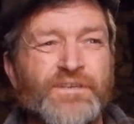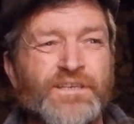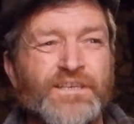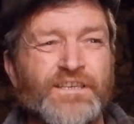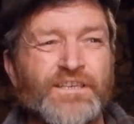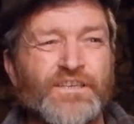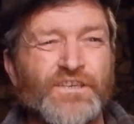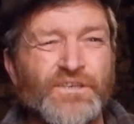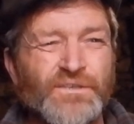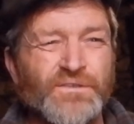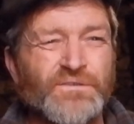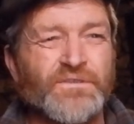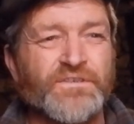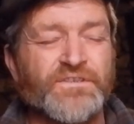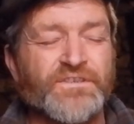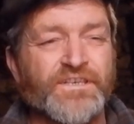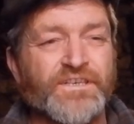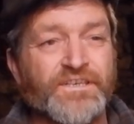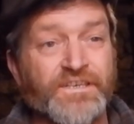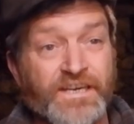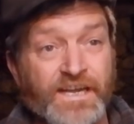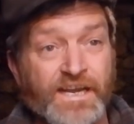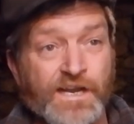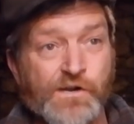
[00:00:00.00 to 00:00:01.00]
really uses
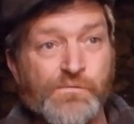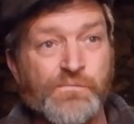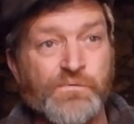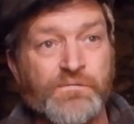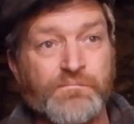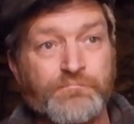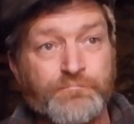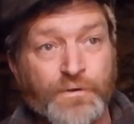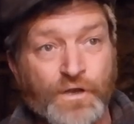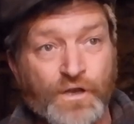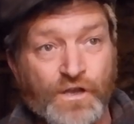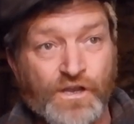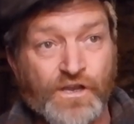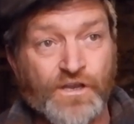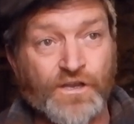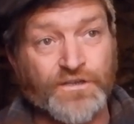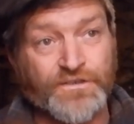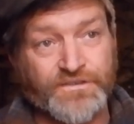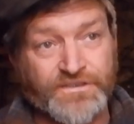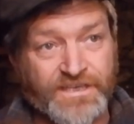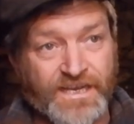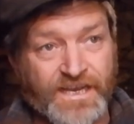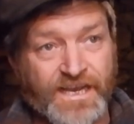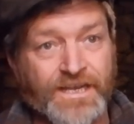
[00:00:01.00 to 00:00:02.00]
it now, but
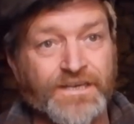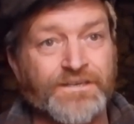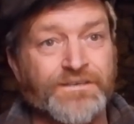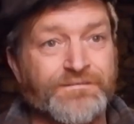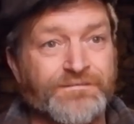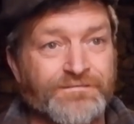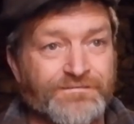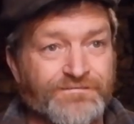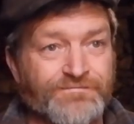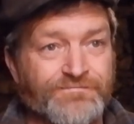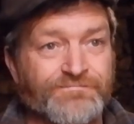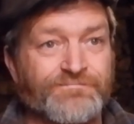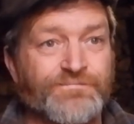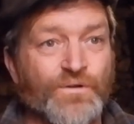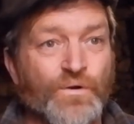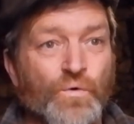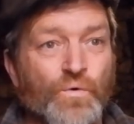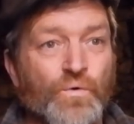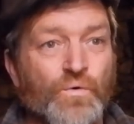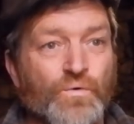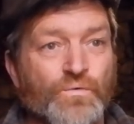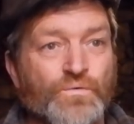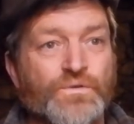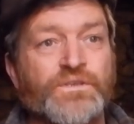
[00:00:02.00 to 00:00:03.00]
bird can,
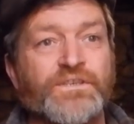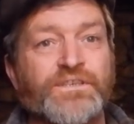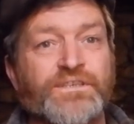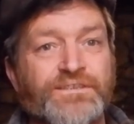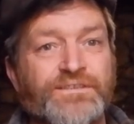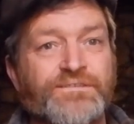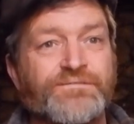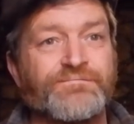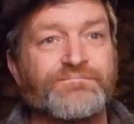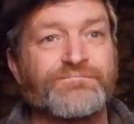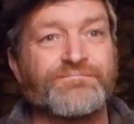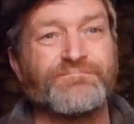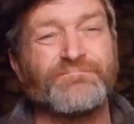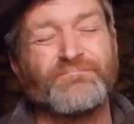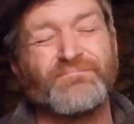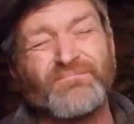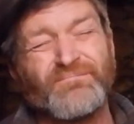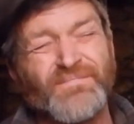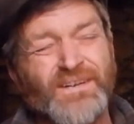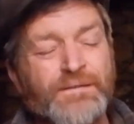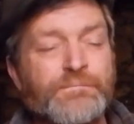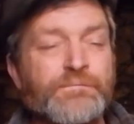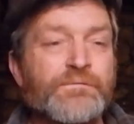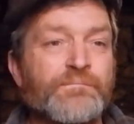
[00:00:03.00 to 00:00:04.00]
or you know,
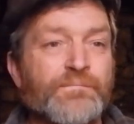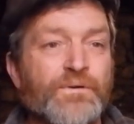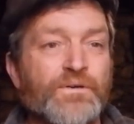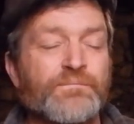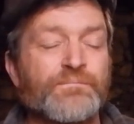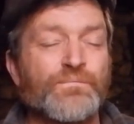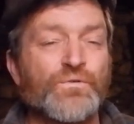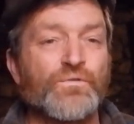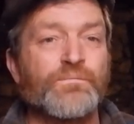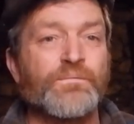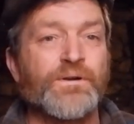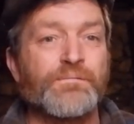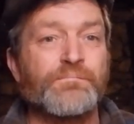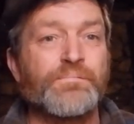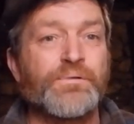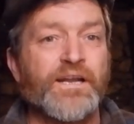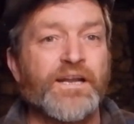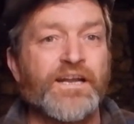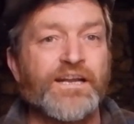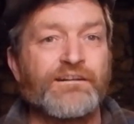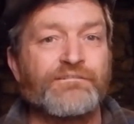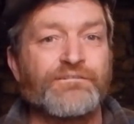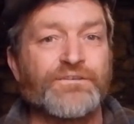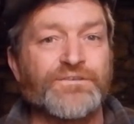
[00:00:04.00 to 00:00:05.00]
maybe more my
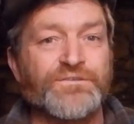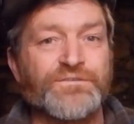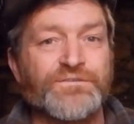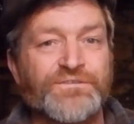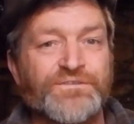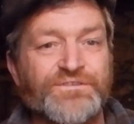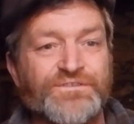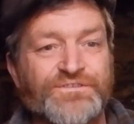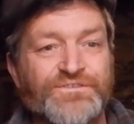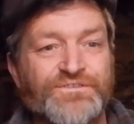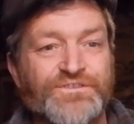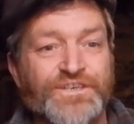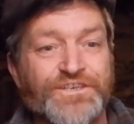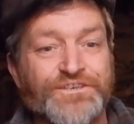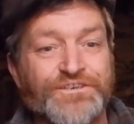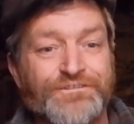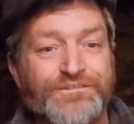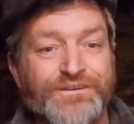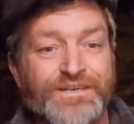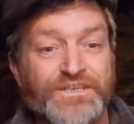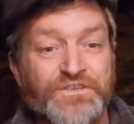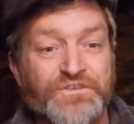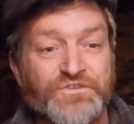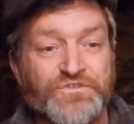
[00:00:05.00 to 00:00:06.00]
parents'
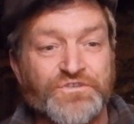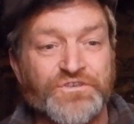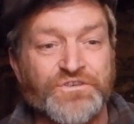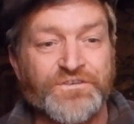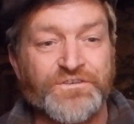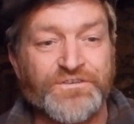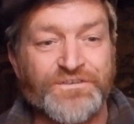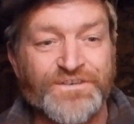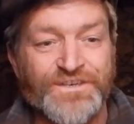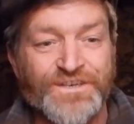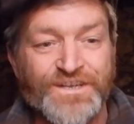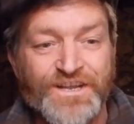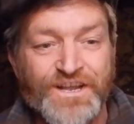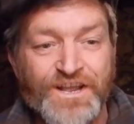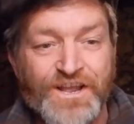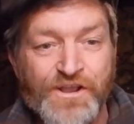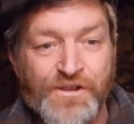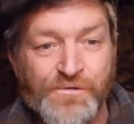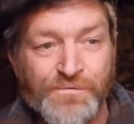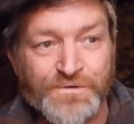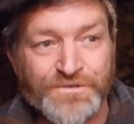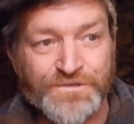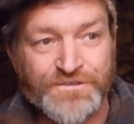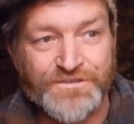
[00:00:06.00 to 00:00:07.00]
generation
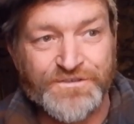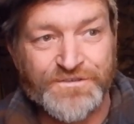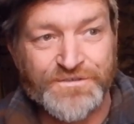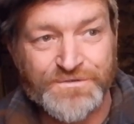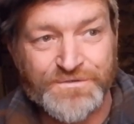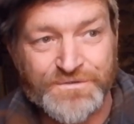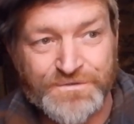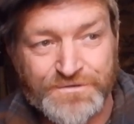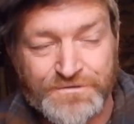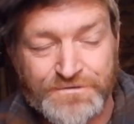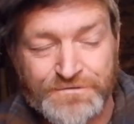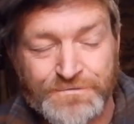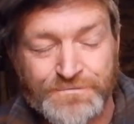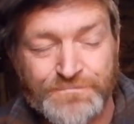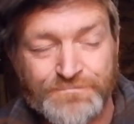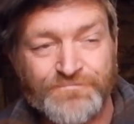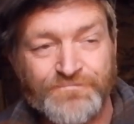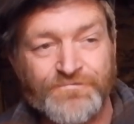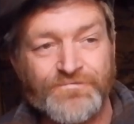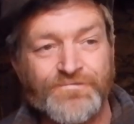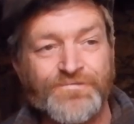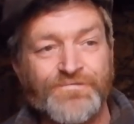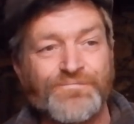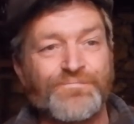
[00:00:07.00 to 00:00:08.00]
would call
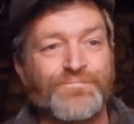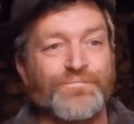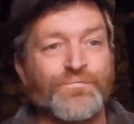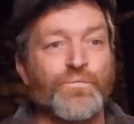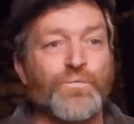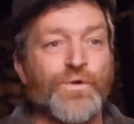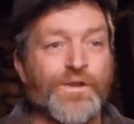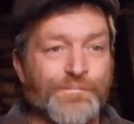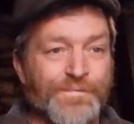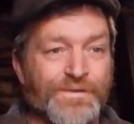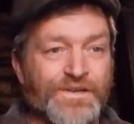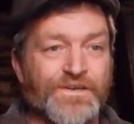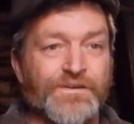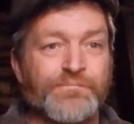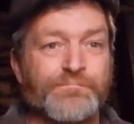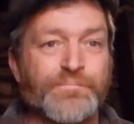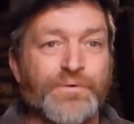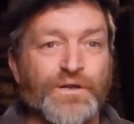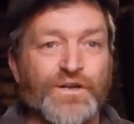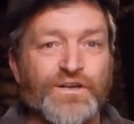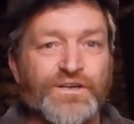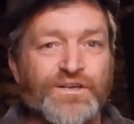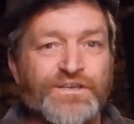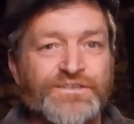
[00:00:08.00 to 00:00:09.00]
women a
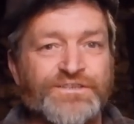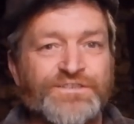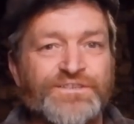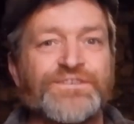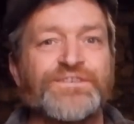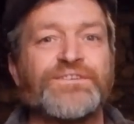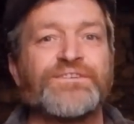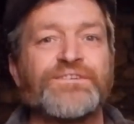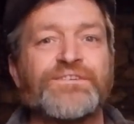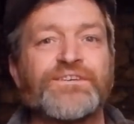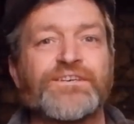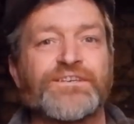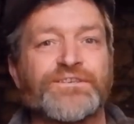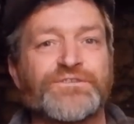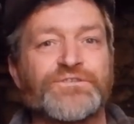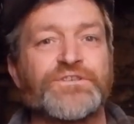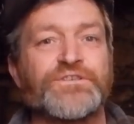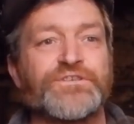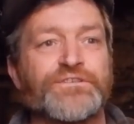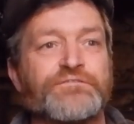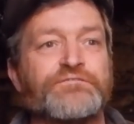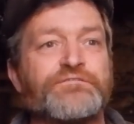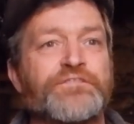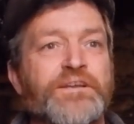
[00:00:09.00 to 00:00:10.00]
bird. Oh,
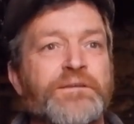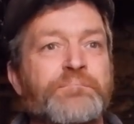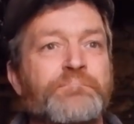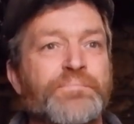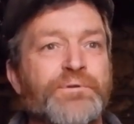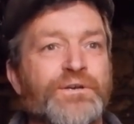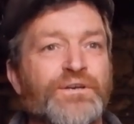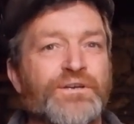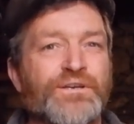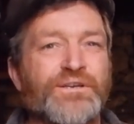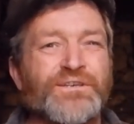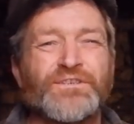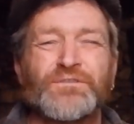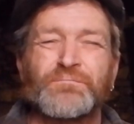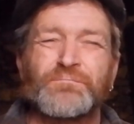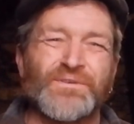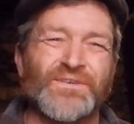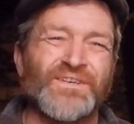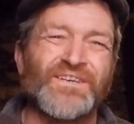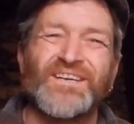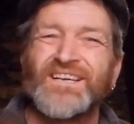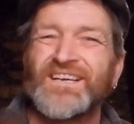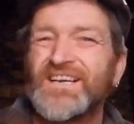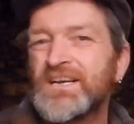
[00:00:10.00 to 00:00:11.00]
she's a fit bird,
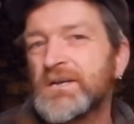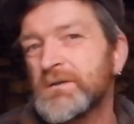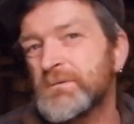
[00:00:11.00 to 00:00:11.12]
but